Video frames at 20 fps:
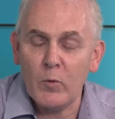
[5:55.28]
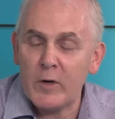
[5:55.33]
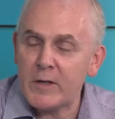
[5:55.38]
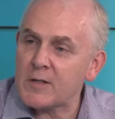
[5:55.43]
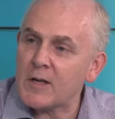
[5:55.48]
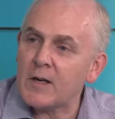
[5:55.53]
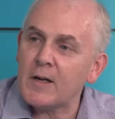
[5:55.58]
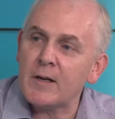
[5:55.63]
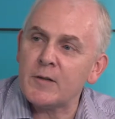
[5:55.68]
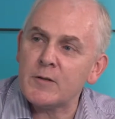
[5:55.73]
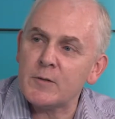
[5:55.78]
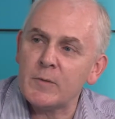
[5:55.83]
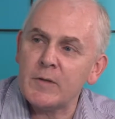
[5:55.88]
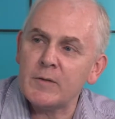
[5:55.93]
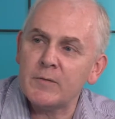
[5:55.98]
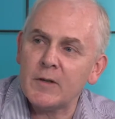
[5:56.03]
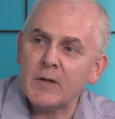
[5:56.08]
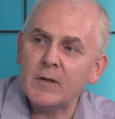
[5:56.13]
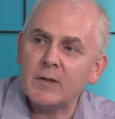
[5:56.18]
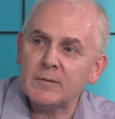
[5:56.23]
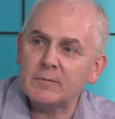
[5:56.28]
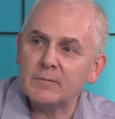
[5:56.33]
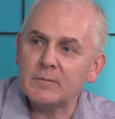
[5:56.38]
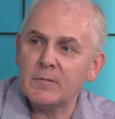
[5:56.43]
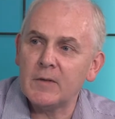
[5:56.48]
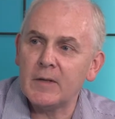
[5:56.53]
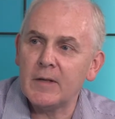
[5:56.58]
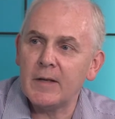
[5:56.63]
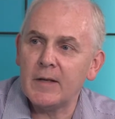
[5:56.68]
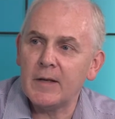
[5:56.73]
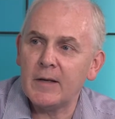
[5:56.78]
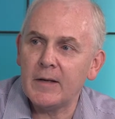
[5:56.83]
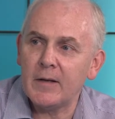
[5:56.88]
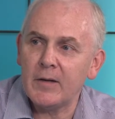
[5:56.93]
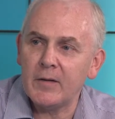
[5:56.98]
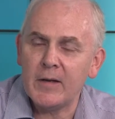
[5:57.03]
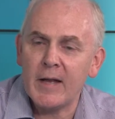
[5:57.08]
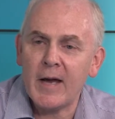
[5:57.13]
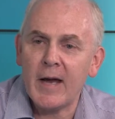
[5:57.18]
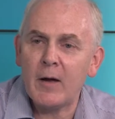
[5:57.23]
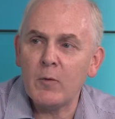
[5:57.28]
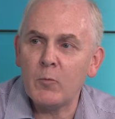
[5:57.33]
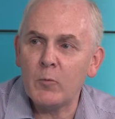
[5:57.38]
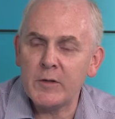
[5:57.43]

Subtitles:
which clients we've got now,